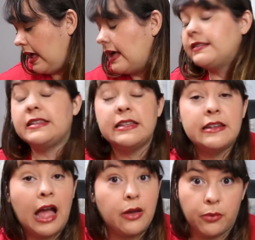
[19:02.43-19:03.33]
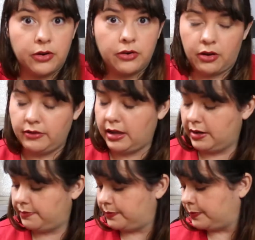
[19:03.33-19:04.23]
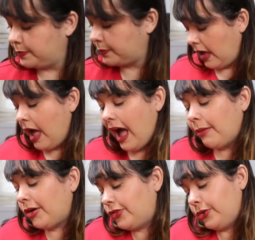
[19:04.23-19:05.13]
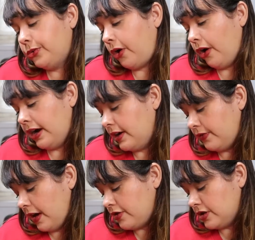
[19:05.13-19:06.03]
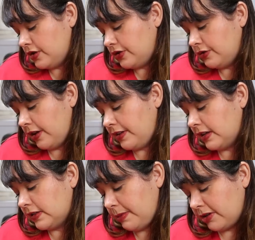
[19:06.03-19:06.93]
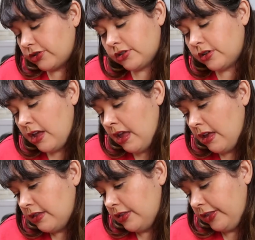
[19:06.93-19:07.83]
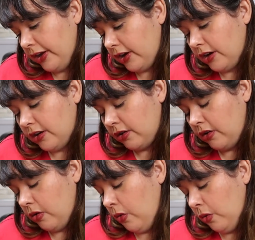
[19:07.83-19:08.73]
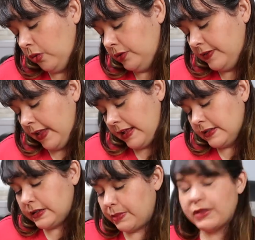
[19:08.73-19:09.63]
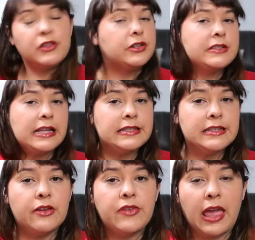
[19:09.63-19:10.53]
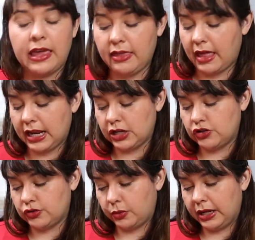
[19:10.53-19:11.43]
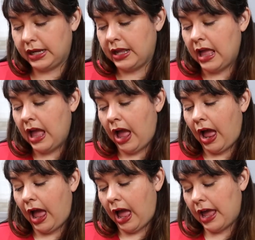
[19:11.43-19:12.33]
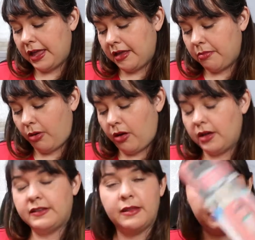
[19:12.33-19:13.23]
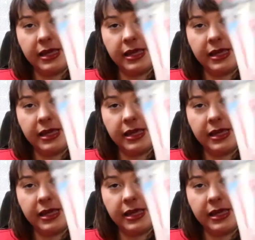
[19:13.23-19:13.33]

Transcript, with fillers: as in I ordered online. I bought two car air fresheners. They're nothing special. They're old scents, but they're scents of Yankee that I enjoy. I bought the